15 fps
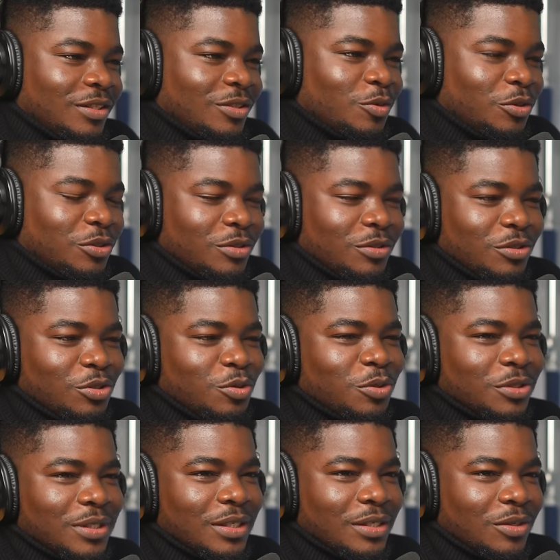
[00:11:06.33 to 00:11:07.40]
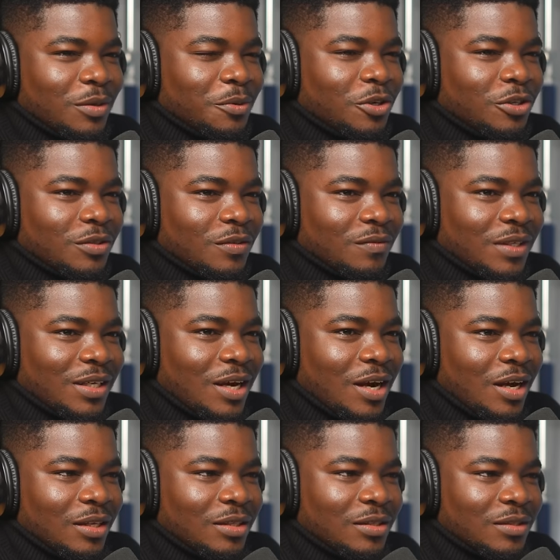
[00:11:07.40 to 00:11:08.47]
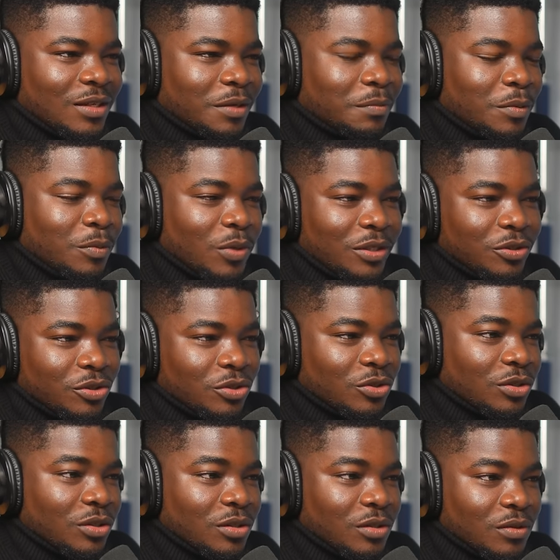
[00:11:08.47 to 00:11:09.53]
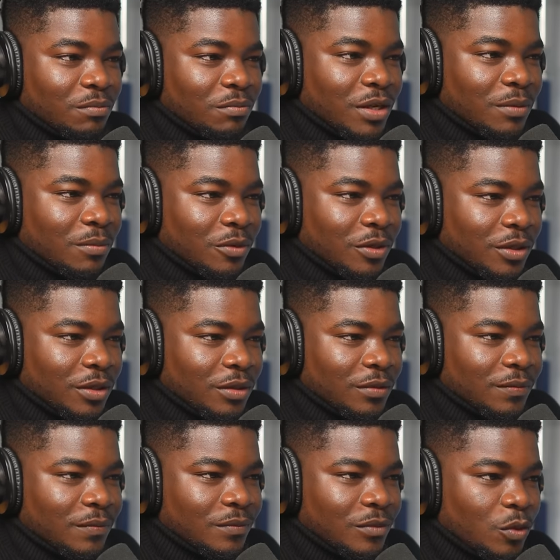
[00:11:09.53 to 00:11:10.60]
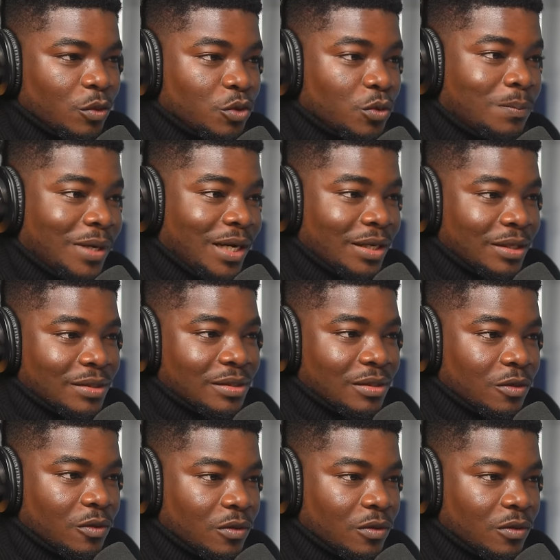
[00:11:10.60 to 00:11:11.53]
you want, do you want to say it's not because of the art? Like, people are just using it to make money. They want to buy and sell.